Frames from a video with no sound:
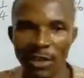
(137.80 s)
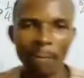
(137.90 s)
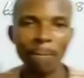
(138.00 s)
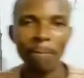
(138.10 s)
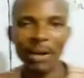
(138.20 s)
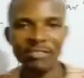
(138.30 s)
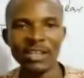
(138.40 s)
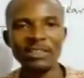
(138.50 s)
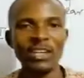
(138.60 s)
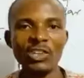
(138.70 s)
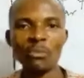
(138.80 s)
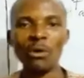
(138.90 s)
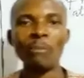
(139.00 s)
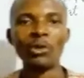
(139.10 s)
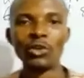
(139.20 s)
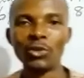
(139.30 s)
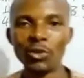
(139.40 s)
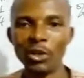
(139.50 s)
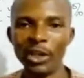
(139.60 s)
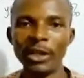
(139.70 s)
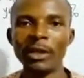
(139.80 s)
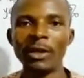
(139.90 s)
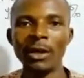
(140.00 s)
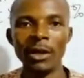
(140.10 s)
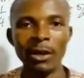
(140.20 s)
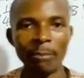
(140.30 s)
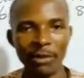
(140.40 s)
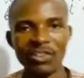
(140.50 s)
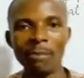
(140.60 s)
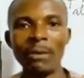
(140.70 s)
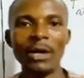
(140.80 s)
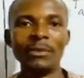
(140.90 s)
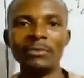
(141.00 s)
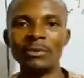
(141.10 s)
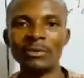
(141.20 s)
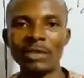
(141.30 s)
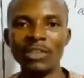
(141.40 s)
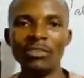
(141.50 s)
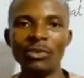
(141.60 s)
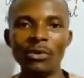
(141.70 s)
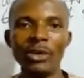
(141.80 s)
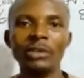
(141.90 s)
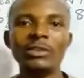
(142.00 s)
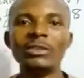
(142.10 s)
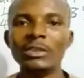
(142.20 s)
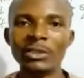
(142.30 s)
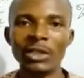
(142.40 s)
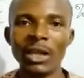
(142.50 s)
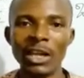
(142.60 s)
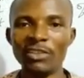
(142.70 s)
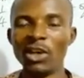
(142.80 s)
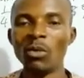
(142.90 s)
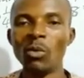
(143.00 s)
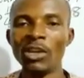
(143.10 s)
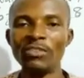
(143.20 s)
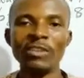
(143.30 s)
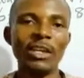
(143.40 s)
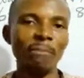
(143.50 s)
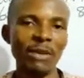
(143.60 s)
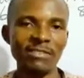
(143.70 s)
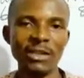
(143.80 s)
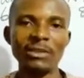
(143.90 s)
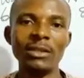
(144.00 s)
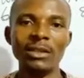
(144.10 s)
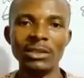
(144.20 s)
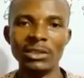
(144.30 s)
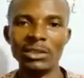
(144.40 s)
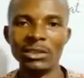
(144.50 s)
the percentage proportion to the principal. That is the rate. It's always in percentage.